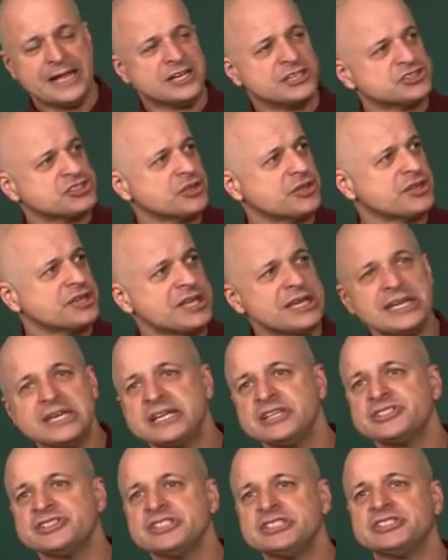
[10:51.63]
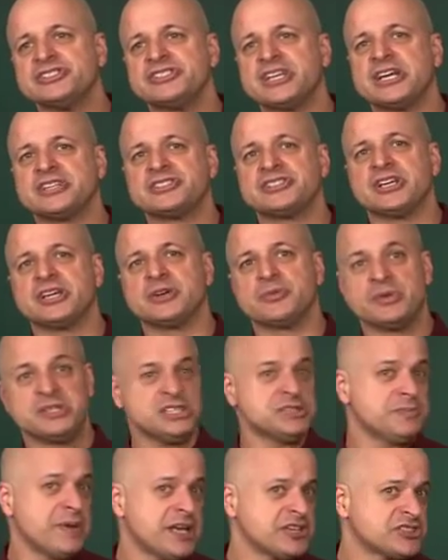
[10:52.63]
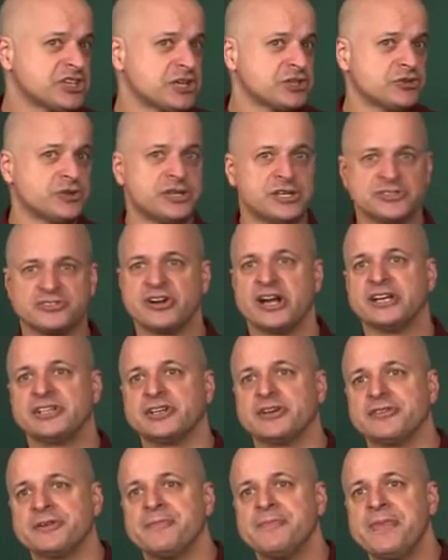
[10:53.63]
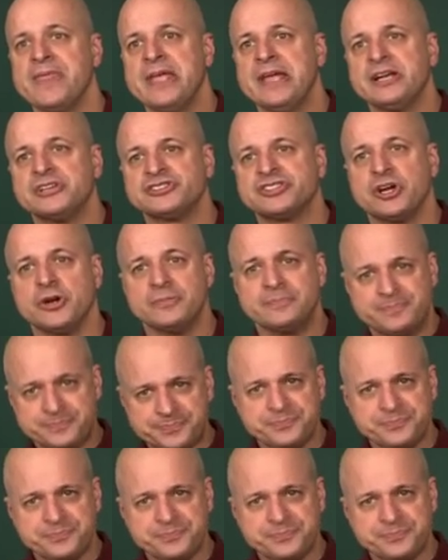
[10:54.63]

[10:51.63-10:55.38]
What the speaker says: So the thing is that we just passed 100 years for Einthoven. So,